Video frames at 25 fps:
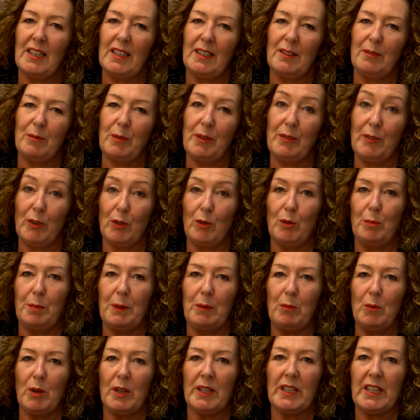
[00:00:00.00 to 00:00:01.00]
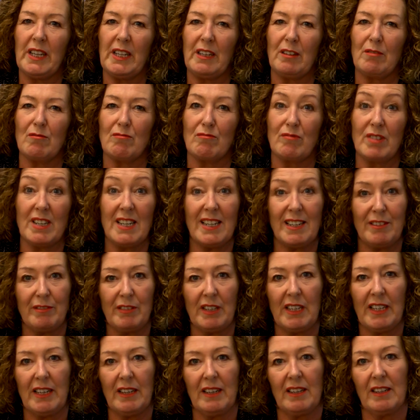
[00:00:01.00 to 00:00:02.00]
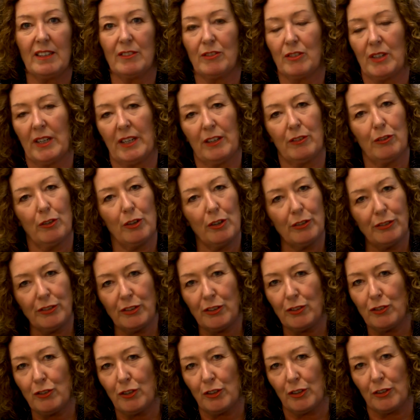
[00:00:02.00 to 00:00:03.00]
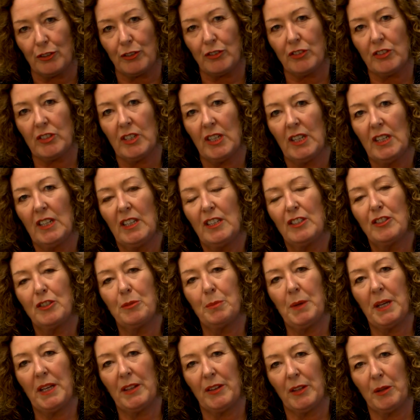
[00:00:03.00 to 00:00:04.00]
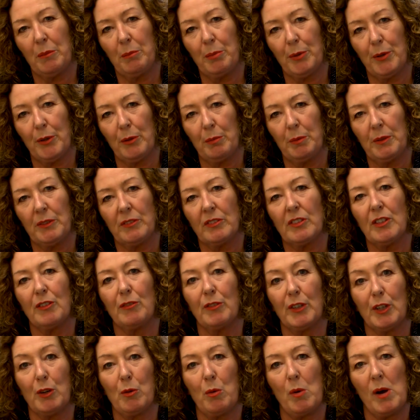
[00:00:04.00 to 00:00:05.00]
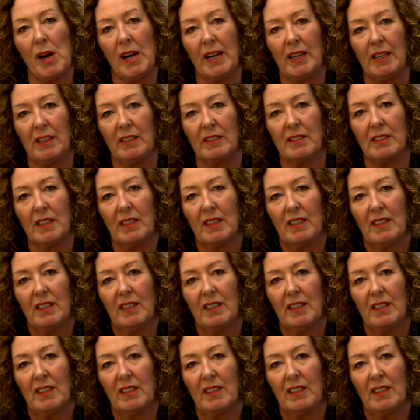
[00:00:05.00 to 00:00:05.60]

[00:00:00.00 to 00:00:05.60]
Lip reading: we've all been working really hard right across the Trust to make the improvements that are required.